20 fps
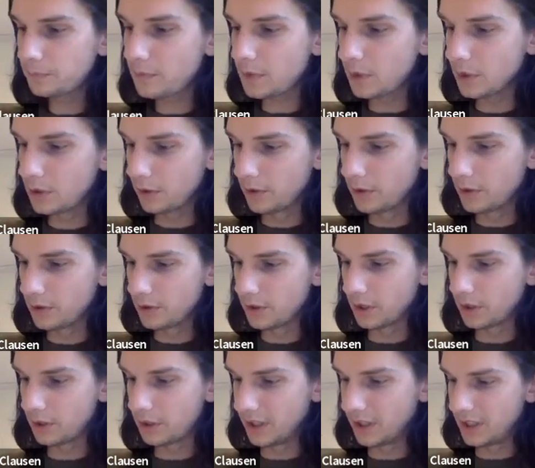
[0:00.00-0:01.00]
So
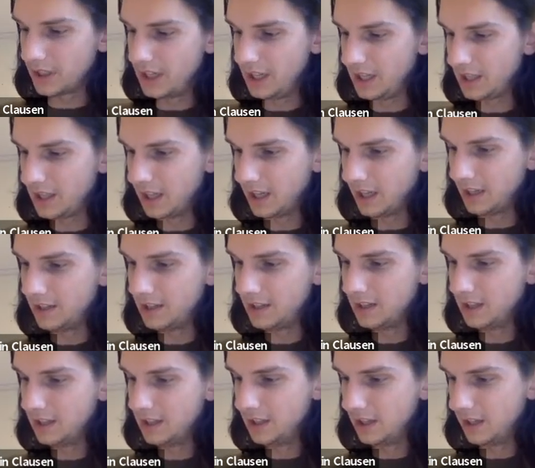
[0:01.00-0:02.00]
the key thing
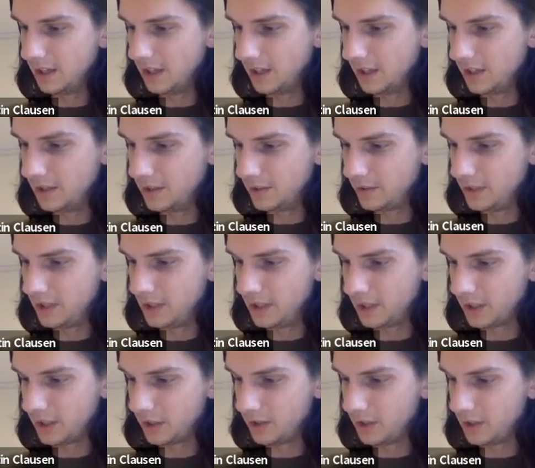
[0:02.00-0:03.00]
is
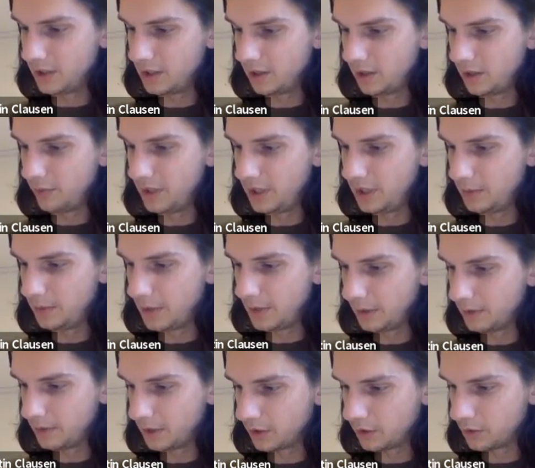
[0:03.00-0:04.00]
that we need to be
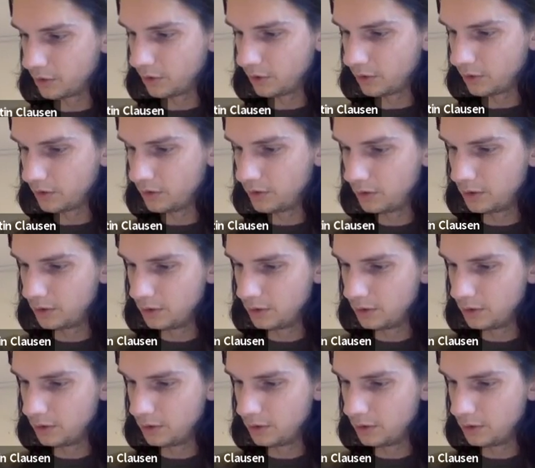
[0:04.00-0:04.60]
able to control